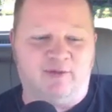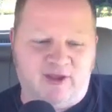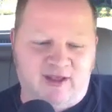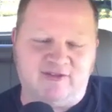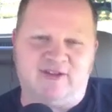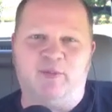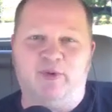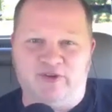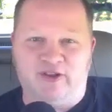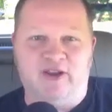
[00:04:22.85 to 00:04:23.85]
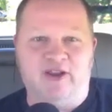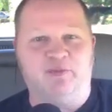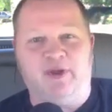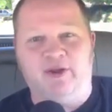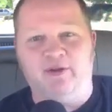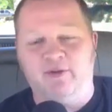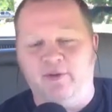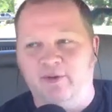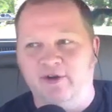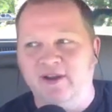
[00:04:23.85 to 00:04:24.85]
constantly pushing the clutch pedal,
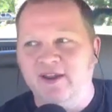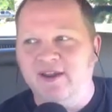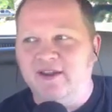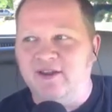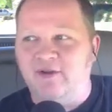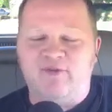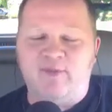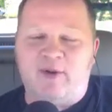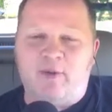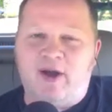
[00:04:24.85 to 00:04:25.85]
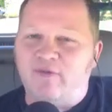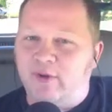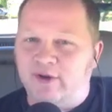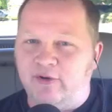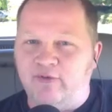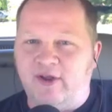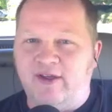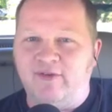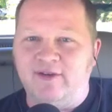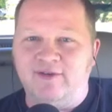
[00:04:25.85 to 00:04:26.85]
or, if my wife wanted to
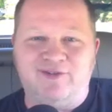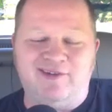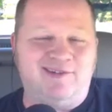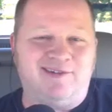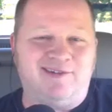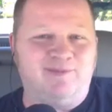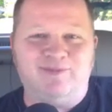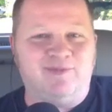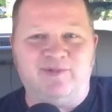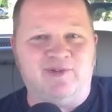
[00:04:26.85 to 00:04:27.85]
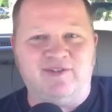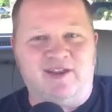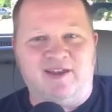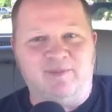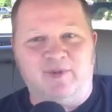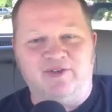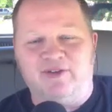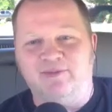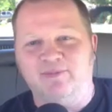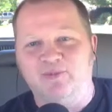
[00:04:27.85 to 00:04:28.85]
drive it, she's not much
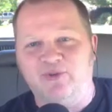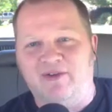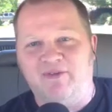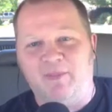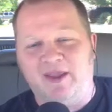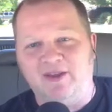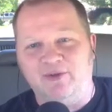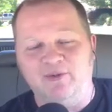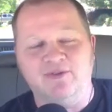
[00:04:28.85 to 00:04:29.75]
on driving a manual.